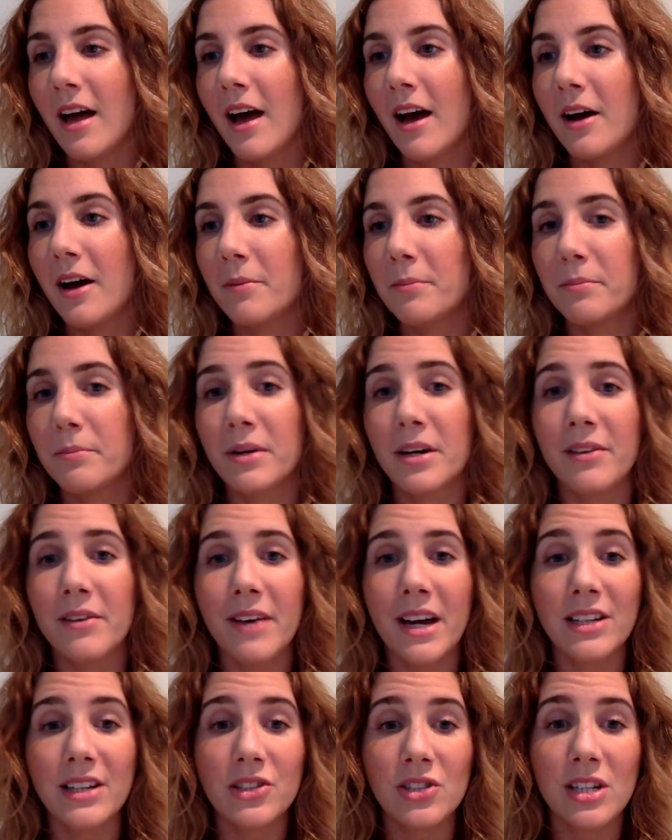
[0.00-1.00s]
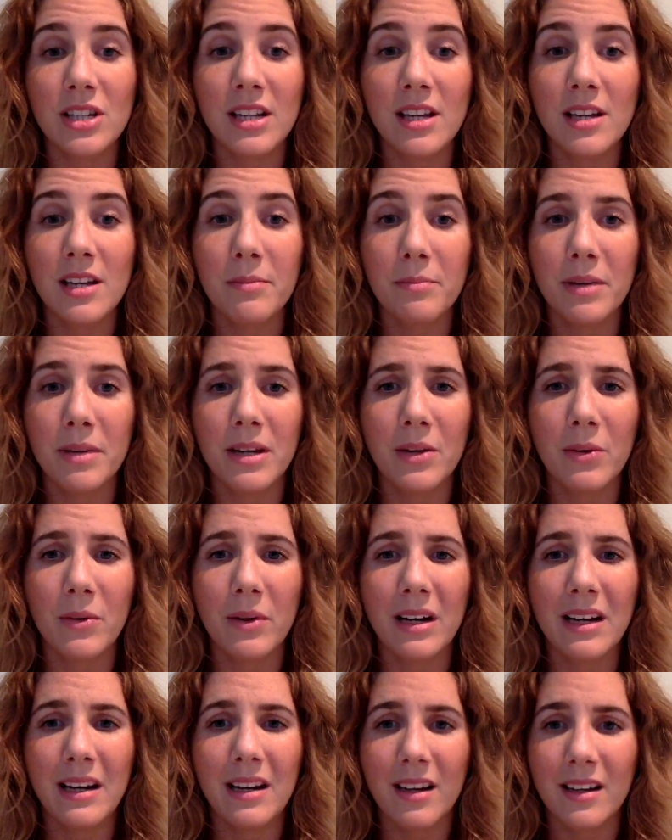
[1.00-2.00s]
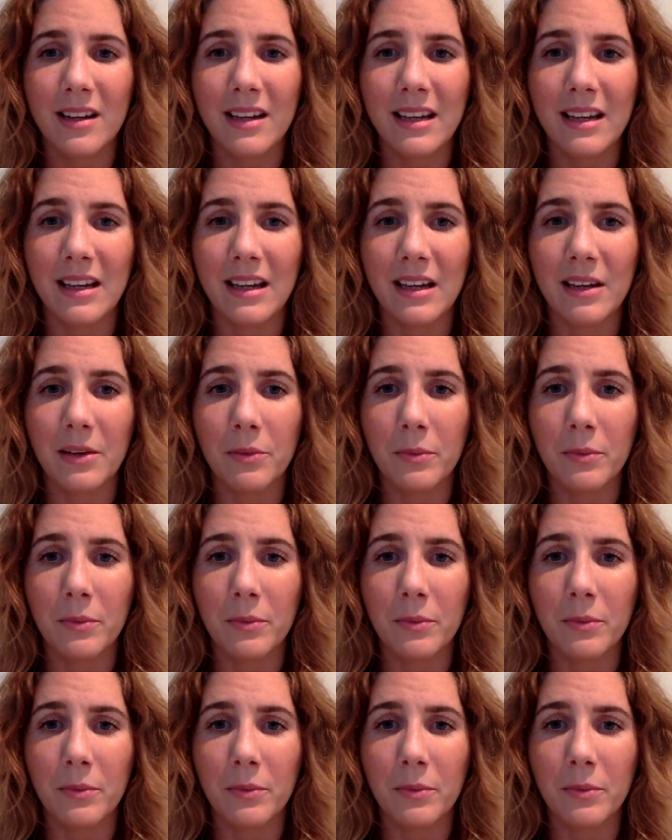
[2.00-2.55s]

But I've actually been quite lucky